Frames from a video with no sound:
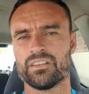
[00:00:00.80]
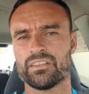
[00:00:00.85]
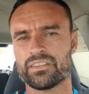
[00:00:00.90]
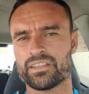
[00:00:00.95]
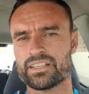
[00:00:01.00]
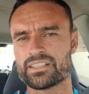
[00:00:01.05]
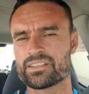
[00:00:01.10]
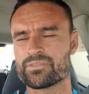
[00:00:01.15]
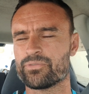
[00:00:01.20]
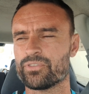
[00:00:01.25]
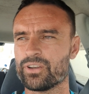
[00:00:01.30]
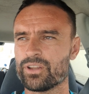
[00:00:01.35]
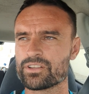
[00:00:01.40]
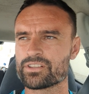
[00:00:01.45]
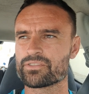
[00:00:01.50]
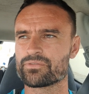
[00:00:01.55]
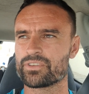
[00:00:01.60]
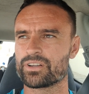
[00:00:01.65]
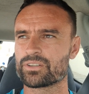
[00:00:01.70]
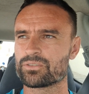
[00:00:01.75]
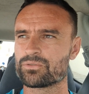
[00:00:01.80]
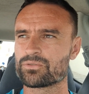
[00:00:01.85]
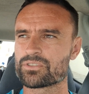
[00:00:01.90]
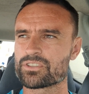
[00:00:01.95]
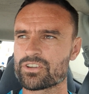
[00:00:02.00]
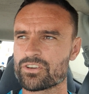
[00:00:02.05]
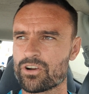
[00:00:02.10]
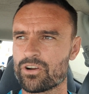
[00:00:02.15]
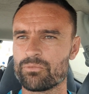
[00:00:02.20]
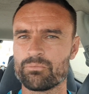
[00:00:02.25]
There's a philosopher called
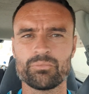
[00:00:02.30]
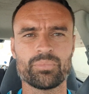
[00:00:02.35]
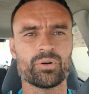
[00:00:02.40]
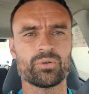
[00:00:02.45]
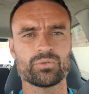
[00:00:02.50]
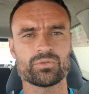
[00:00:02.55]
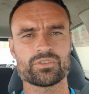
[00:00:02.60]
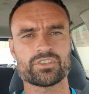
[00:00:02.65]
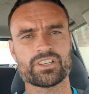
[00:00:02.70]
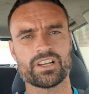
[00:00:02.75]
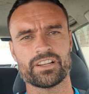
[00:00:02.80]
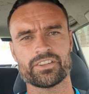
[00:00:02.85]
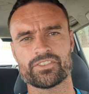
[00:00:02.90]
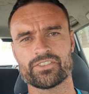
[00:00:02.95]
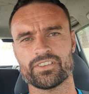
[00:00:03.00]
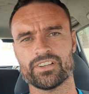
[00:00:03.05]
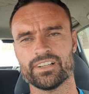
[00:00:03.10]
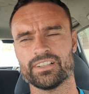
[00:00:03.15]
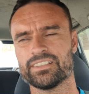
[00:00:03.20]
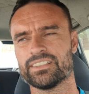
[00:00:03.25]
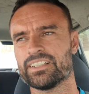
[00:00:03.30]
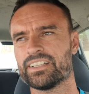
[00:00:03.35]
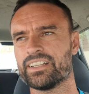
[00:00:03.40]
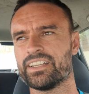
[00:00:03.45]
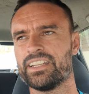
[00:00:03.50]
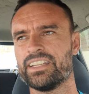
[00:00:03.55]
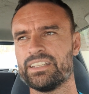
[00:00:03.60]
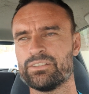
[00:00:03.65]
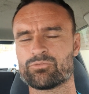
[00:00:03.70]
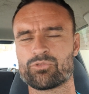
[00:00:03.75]
Jean-Paul Sartre, and
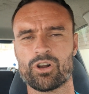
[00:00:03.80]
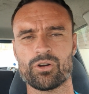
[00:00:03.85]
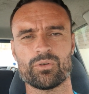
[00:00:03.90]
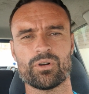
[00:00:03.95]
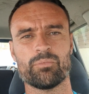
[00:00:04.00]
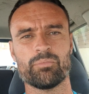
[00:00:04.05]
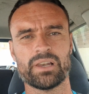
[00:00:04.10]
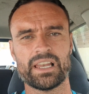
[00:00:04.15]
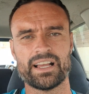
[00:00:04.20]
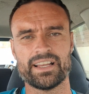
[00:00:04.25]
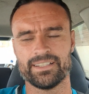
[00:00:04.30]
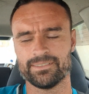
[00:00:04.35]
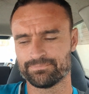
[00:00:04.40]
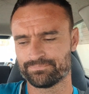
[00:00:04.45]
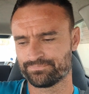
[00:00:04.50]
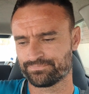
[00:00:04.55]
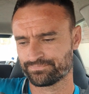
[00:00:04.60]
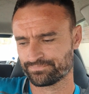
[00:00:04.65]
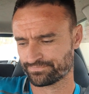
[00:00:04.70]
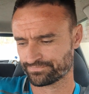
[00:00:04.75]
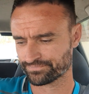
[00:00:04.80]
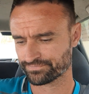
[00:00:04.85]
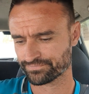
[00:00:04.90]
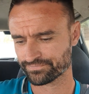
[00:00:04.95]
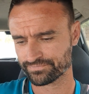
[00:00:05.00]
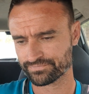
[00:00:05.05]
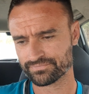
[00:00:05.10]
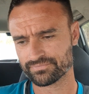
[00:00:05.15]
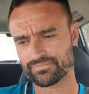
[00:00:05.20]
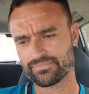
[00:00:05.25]
he wrote a play.
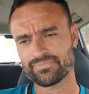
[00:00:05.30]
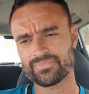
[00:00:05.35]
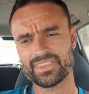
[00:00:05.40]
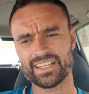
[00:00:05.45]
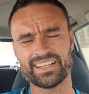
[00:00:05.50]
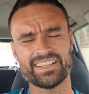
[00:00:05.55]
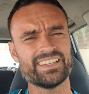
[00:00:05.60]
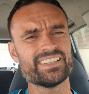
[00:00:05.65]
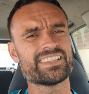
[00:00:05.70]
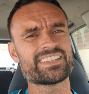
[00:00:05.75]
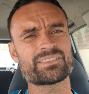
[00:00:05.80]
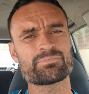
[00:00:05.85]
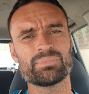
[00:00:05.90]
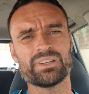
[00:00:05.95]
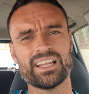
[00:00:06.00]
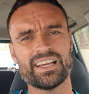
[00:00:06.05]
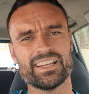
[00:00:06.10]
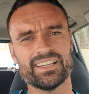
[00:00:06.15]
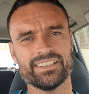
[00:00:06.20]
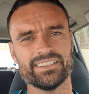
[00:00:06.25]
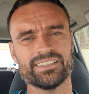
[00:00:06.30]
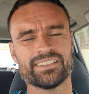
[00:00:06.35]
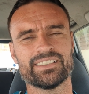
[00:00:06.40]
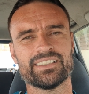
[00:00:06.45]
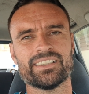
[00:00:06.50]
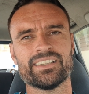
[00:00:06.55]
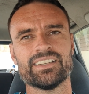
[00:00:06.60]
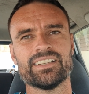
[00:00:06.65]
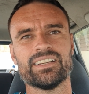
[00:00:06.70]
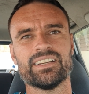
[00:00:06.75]
And in this play,
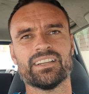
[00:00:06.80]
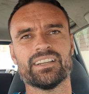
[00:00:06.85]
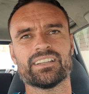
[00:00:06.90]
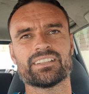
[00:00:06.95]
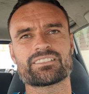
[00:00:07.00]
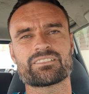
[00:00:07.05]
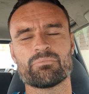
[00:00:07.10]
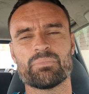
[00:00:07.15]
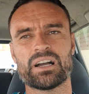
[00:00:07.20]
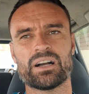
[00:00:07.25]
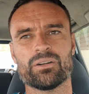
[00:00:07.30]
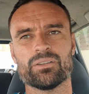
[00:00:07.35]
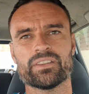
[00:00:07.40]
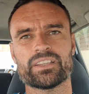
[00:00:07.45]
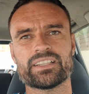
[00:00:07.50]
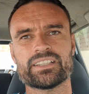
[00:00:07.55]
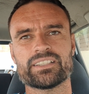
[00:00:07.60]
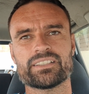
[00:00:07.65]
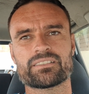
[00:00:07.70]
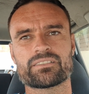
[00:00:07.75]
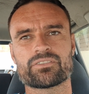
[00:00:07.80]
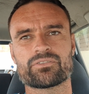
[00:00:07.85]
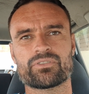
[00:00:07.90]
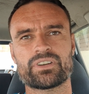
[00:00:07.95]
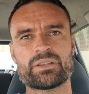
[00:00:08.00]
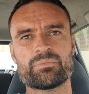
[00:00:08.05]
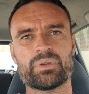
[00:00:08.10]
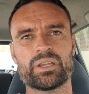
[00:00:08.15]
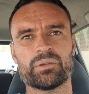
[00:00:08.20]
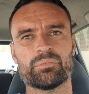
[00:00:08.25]
it's about these
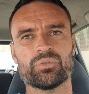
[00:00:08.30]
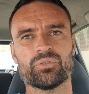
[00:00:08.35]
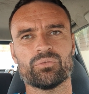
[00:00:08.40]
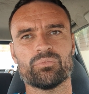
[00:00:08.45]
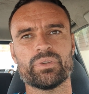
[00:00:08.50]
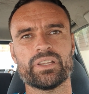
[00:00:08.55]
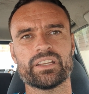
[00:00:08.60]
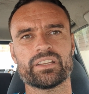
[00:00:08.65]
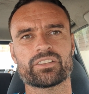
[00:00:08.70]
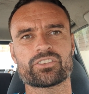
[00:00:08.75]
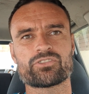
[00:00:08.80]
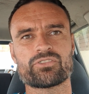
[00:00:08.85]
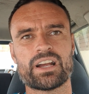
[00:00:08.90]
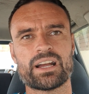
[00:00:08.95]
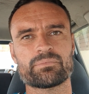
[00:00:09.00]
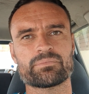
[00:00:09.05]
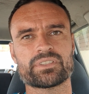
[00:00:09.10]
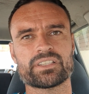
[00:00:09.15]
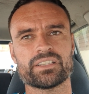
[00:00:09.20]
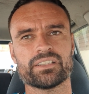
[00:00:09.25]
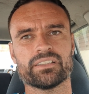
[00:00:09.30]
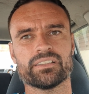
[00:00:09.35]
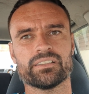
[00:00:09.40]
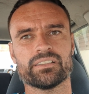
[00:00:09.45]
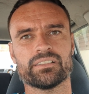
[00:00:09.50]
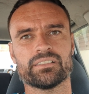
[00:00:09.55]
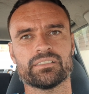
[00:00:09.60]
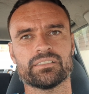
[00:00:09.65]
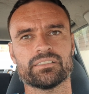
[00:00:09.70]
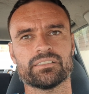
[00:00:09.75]
three people being trapped in
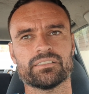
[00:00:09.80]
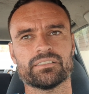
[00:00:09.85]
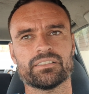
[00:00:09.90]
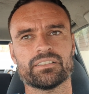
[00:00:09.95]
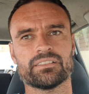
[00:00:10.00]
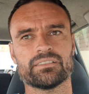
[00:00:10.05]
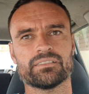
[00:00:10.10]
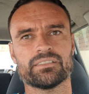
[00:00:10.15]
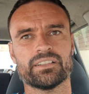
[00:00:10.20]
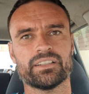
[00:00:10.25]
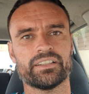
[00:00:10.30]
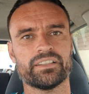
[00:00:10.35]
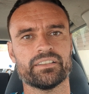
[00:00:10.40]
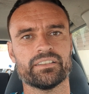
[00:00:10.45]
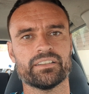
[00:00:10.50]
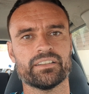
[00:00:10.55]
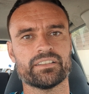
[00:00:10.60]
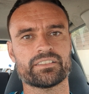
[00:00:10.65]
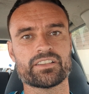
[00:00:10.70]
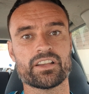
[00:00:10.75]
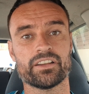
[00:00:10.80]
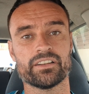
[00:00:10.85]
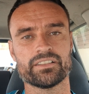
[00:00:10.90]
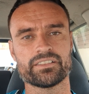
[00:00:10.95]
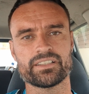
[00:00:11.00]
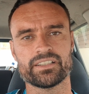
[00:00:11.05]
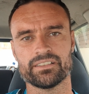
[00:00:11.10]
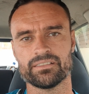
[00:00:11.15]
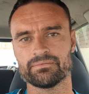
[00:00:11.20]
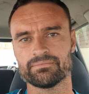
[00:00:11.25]

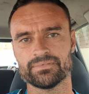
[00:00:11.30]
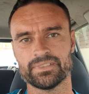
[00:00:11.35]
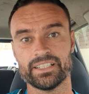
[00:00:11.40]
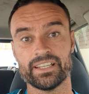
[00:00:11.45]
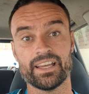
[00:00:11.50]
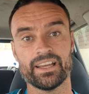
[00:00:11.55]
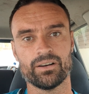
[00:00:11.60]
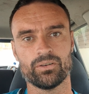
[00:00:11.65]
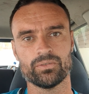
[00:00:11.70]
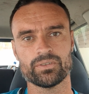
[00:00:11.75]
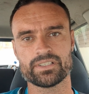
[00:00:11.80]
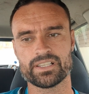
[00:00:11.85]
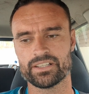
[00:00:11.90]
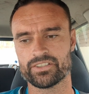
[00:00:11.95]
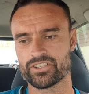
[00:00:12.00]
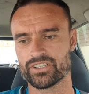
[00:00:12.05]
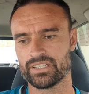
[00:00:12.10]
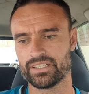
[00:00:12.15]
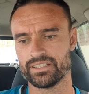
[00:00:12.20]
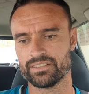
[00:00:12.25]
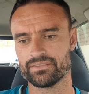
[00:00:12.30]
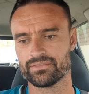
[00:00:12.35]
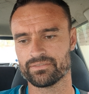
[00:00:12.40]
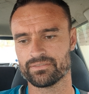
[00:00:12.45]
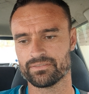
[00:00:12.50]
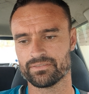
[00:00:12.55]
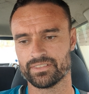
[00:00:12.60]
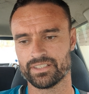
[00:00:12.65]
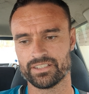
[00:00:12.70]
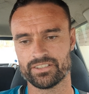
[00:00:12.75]
eternity, in hell, essentially, and
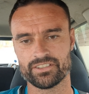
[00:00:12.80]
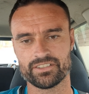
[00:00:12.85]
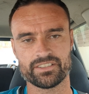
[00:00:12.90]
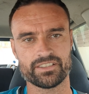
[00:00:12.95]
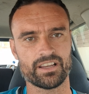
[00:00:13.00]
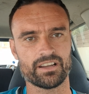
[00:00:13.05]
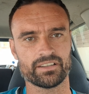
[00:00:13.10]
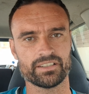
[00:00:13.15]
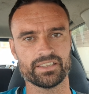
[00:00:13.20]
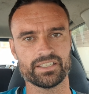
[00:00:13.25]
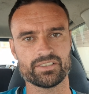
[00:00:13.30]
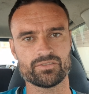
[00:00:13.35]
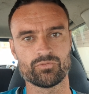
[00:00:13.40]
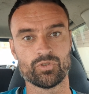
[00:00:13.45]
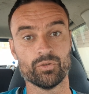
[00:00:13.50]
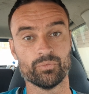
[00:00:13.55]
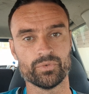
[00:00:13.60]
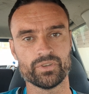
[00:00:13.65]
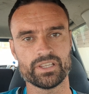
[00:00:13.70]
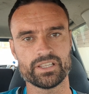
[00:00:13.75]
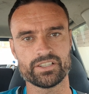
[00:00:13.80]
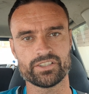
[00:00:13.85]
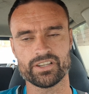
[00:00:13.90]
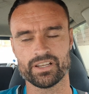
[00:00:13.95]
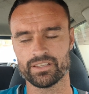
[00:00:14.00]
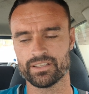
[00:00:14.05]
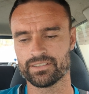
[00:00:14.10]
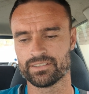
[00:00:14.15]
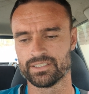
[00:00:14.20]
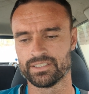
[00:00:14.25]
they're just stuck in this room with each
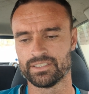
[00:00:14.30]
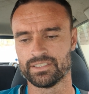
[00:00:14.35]
other.